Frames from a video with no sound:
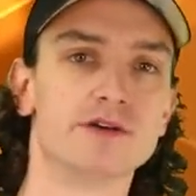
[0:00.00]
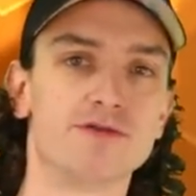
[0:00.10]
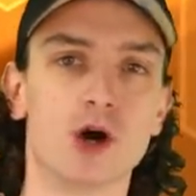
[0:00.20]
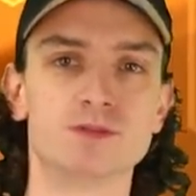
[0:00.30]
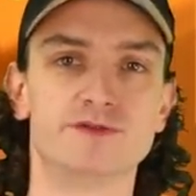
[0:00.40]

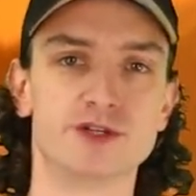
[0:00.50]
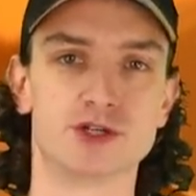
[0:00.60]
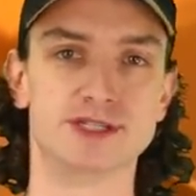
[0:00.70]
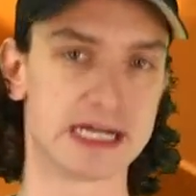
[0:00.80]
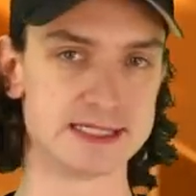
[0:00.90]
of Rome's
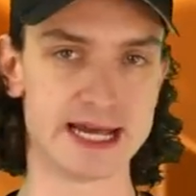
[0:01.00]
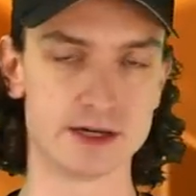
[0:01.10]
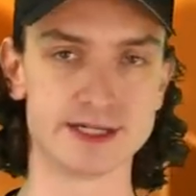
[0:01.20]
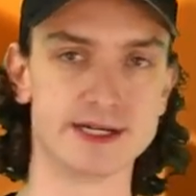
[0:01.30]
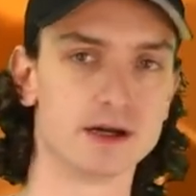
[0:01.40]
future
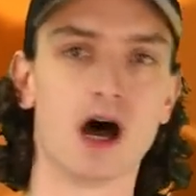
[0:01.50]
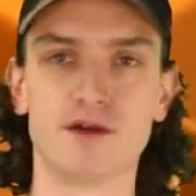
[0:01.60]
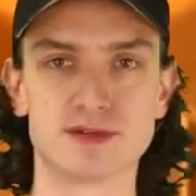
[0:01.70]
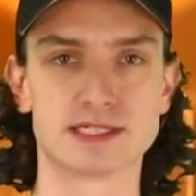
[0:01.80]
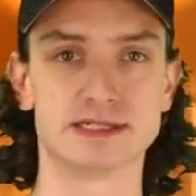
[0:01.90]
dictator here,
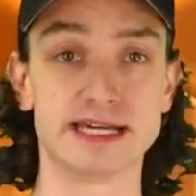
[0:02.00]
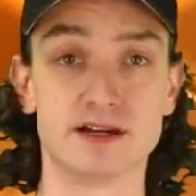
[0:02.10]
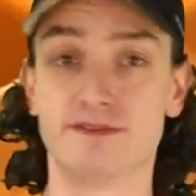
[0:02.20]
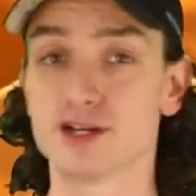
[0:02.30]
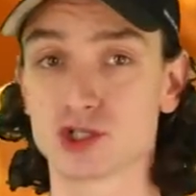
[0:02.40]
obviously,
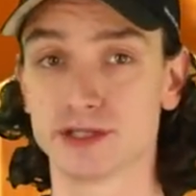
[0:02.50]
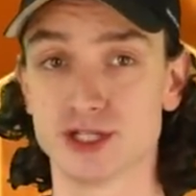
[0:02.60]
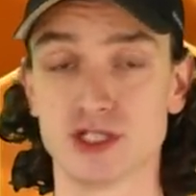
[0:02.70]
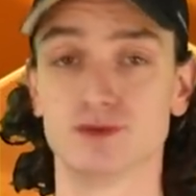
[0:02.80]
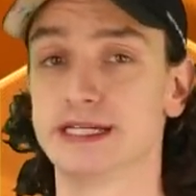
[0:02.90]
and eventually
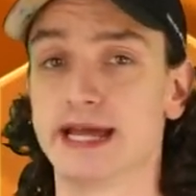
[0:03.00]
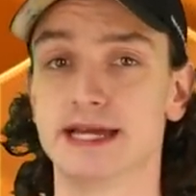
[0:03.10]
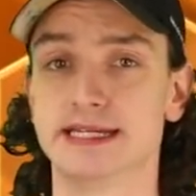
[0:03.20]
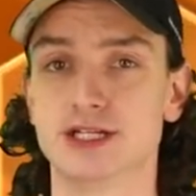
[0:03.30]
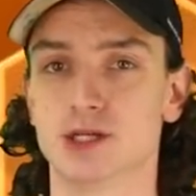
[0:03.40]
she
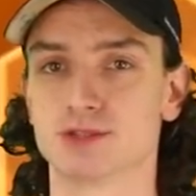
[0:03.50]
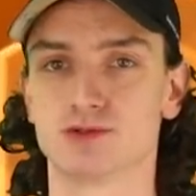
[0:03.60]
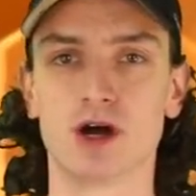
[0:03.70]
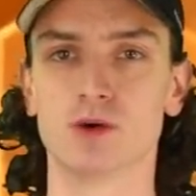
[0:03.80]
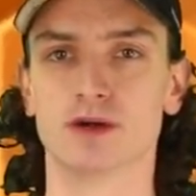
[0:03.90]
regained Egypt's
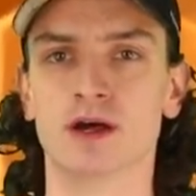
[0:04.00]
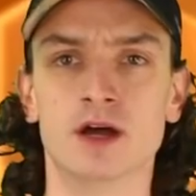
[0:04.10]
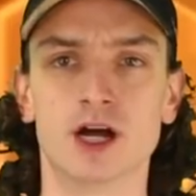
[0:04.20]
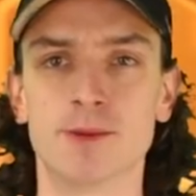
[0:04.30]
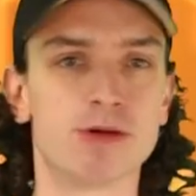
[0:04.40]
throne.
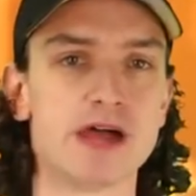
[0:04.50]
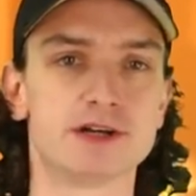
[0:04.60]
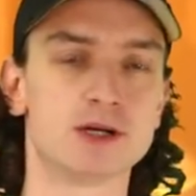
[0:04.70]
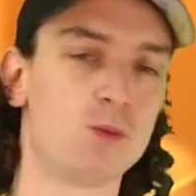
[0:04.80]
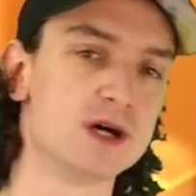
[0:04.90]
Her
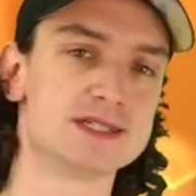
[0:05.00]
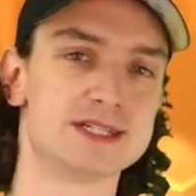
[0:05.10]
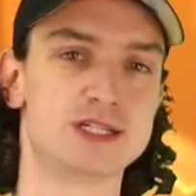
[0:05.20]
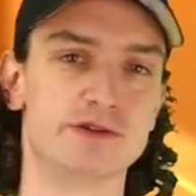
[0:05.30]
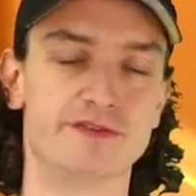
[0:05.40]
brother
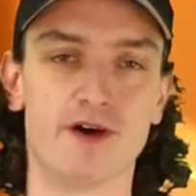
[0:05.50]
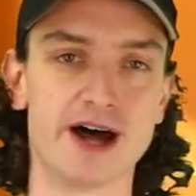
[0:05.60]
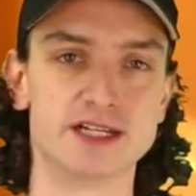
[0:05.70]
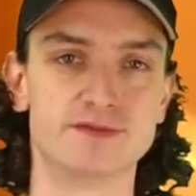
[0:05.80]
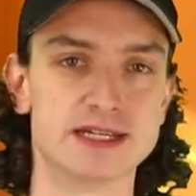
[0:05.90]
wasn't too
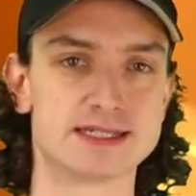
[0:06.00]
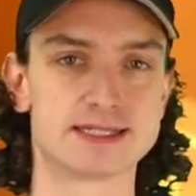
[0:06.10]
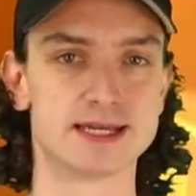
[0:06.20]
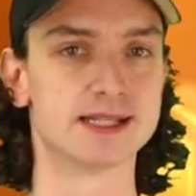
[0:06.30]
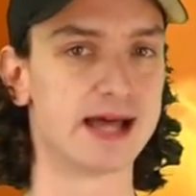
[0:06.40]
fond of
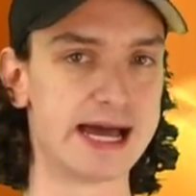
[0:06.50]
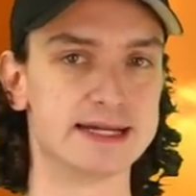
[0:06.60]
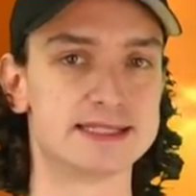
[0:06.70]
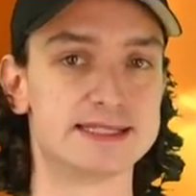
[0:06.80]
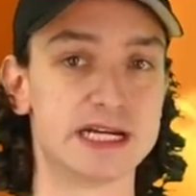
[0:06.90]
this
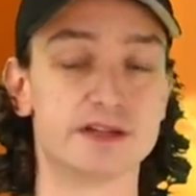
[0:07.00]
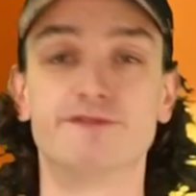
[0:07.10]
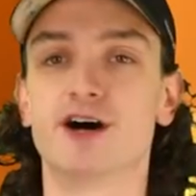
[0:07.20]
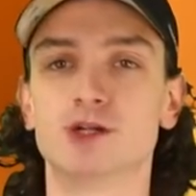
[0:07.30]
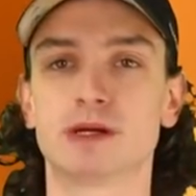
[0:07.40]
alliance, and in the
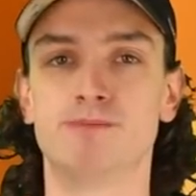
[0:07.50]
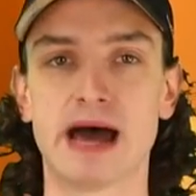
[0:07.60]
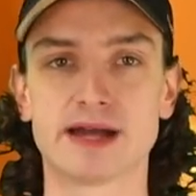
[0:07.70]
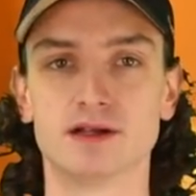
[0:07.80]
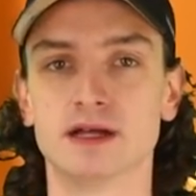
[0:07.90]
following
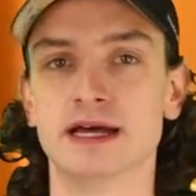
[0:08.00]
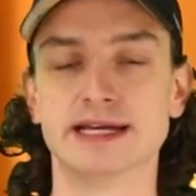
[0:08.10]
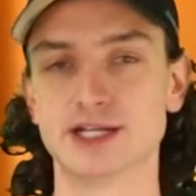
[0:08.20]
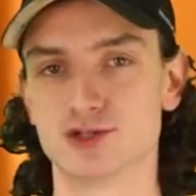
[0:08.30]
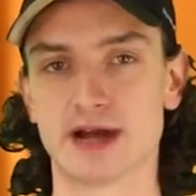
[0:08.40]
battle,
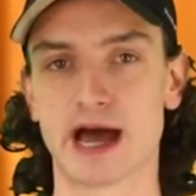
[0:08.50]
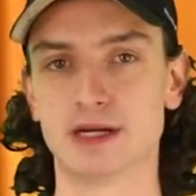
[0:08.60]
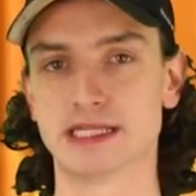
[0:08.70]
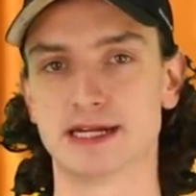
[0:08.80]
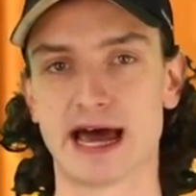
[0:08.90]
he
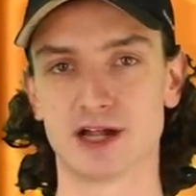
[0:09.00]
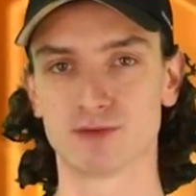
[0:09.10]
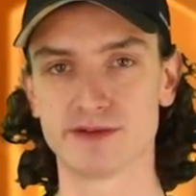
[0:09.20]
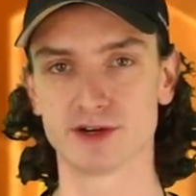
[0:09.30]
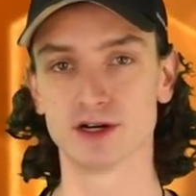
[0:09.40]
drowned in the Nile
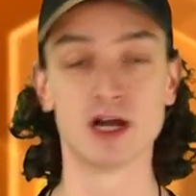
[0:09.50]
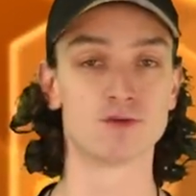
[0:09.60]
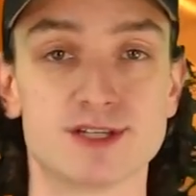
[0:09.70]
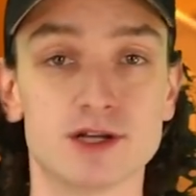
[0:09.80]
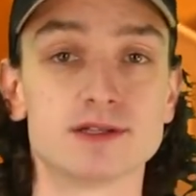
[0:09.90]
River,
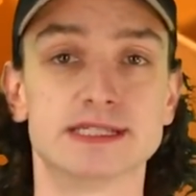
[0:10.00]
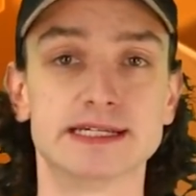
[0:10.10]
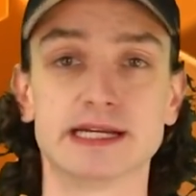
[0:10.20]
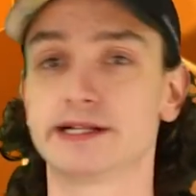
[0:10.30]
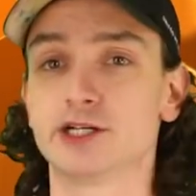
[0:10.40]

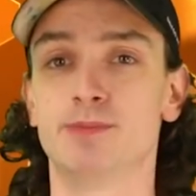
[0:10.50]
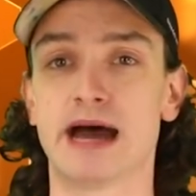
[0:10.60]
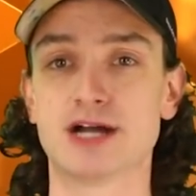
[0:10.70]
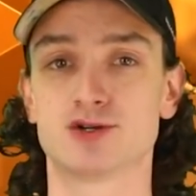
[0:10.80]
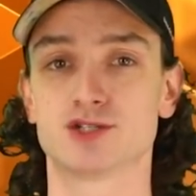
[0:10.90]
resulting in
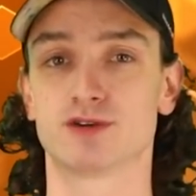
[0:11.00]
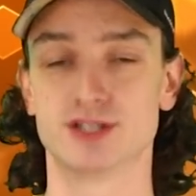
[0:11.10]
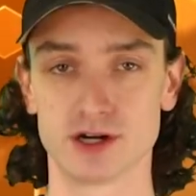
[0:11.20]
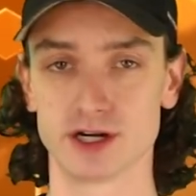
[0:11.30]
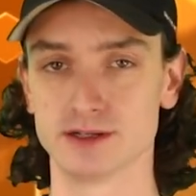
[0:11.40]
Cleopatra's
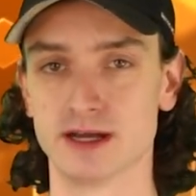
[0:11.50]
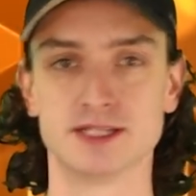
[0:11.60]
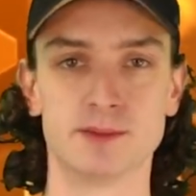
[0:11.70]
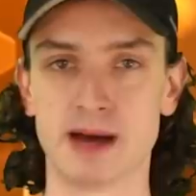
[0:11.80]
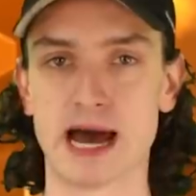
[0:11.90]

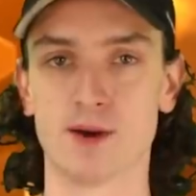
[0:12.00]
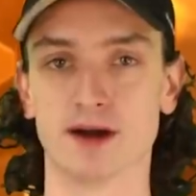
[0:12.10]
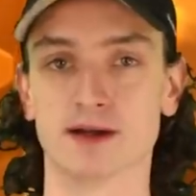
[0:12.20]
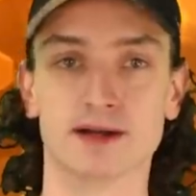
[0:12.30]
return to power.